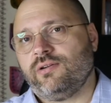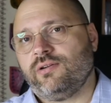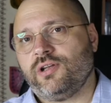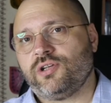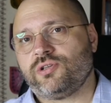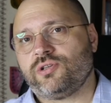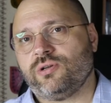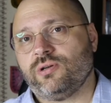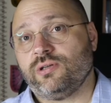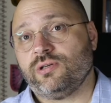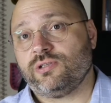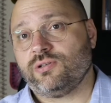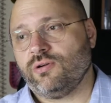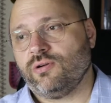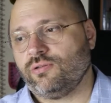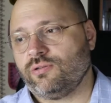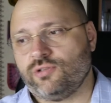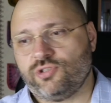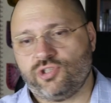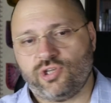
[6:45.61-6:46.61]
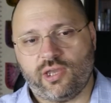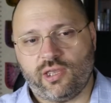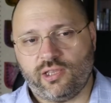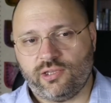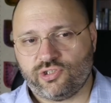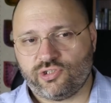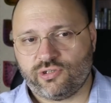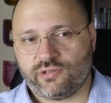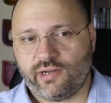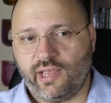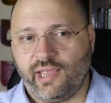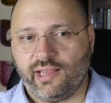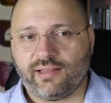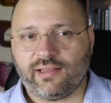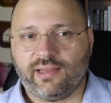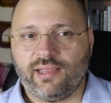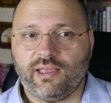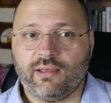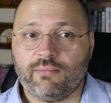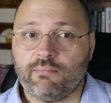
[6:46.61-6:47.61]
uh, ratio is going to change
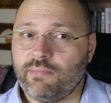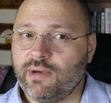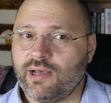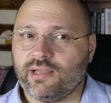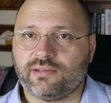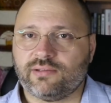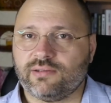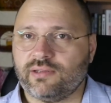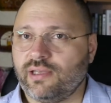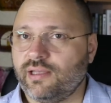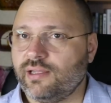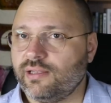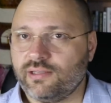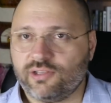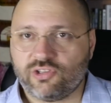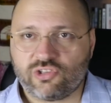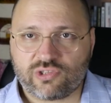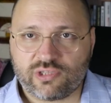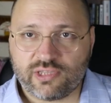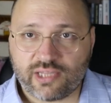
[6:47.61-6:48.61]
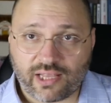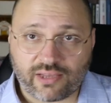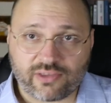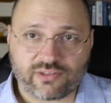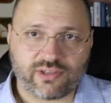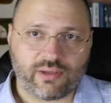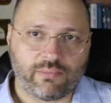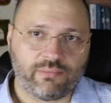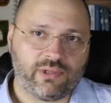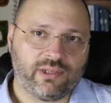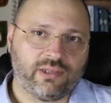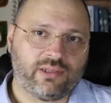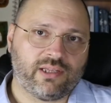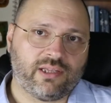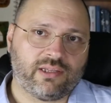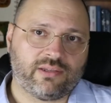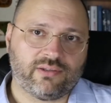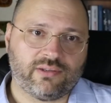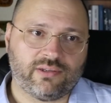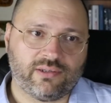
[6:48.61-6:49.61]
greatly, but uh, it's not
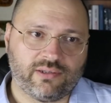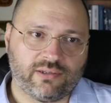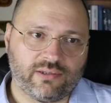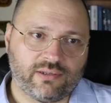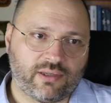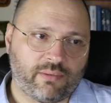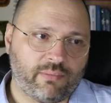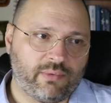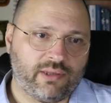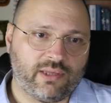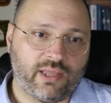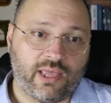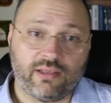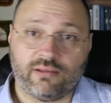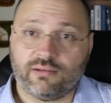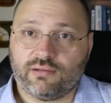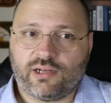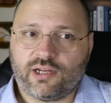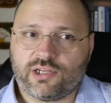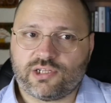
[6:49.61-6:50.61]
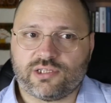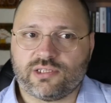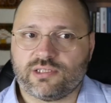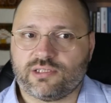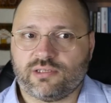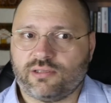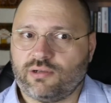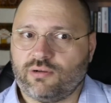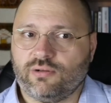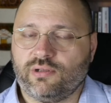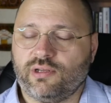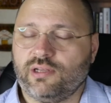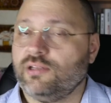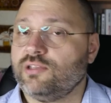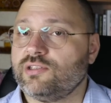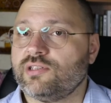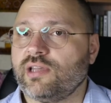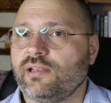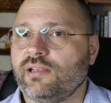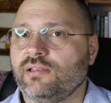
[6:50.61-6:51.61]
something that I mean. The Russians
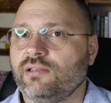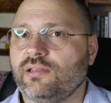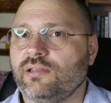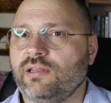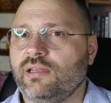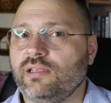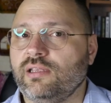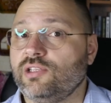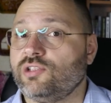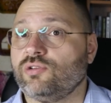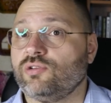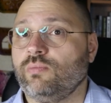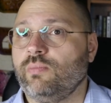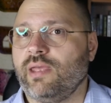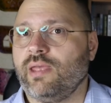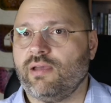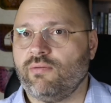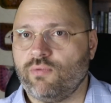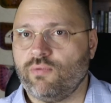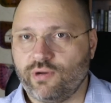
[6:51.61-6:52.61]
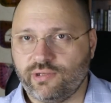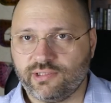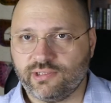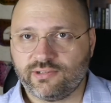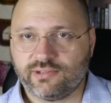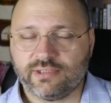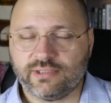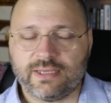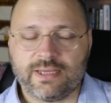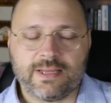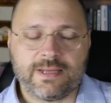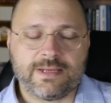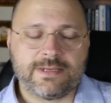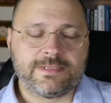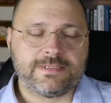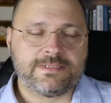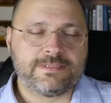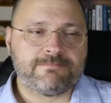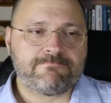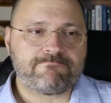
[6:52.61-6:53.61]
already decided it should be avoided.
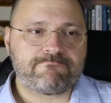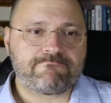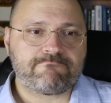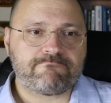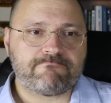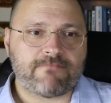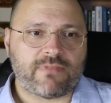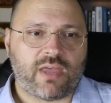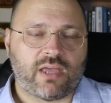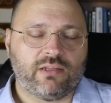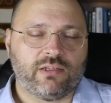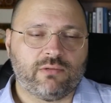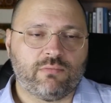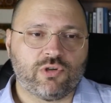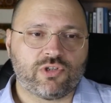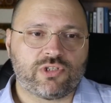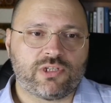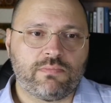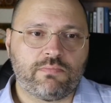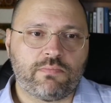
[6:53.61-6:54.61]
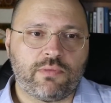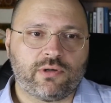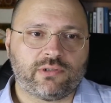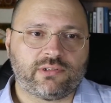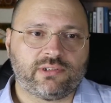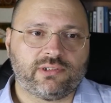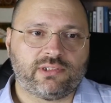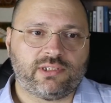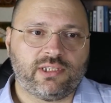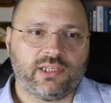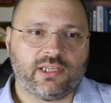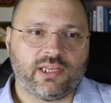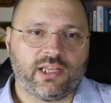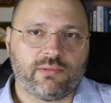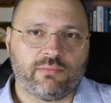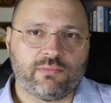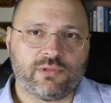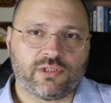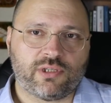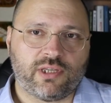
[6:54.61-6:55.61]
The most important
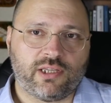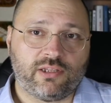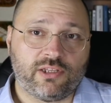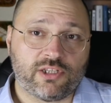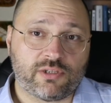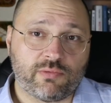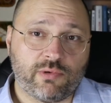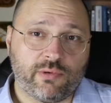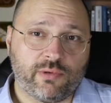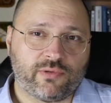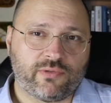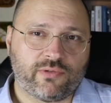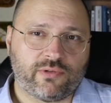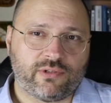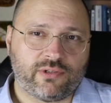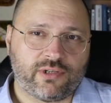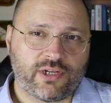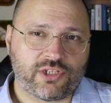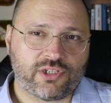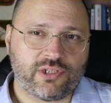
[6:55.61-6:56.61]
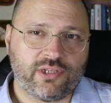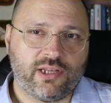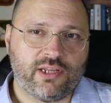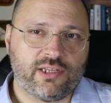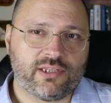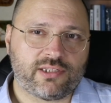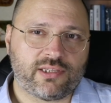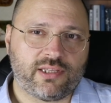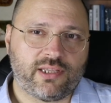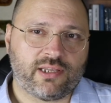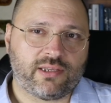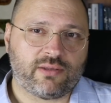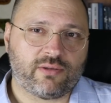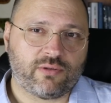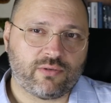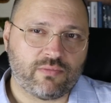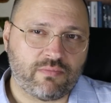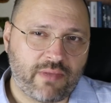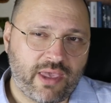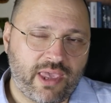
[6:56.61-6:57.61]
thing at, at this moment for the Russian is that
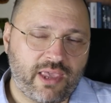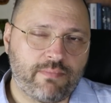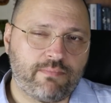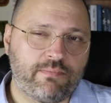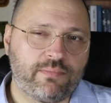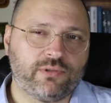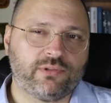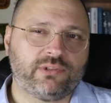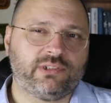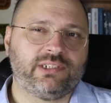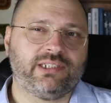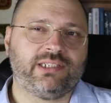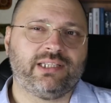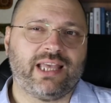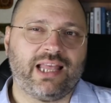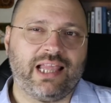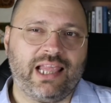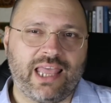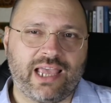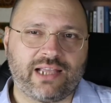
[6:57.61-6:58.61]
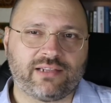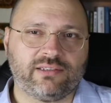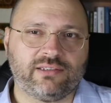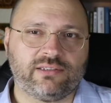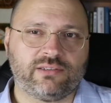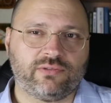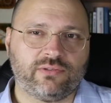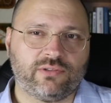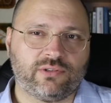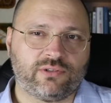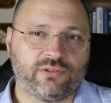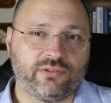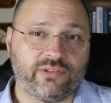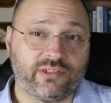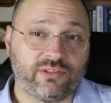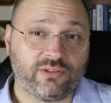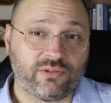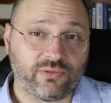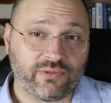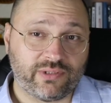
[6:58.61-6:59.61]
to make Putin elected for
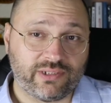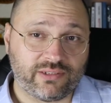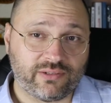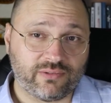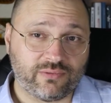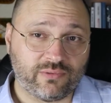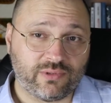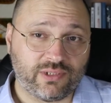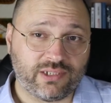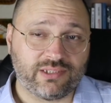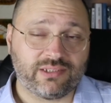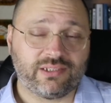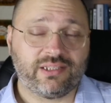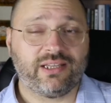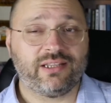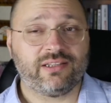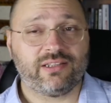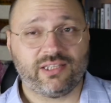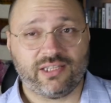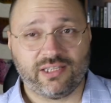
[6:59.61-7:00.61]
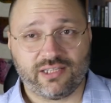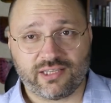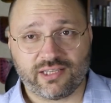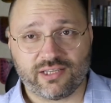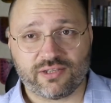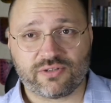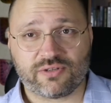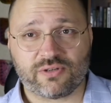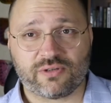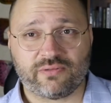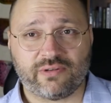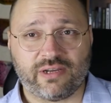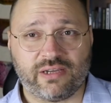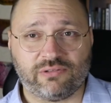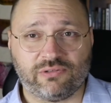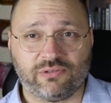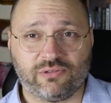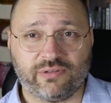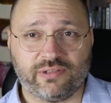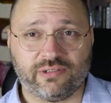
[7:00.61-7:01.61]
2021 and he can
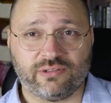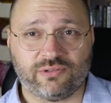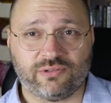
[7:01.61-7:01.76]
survive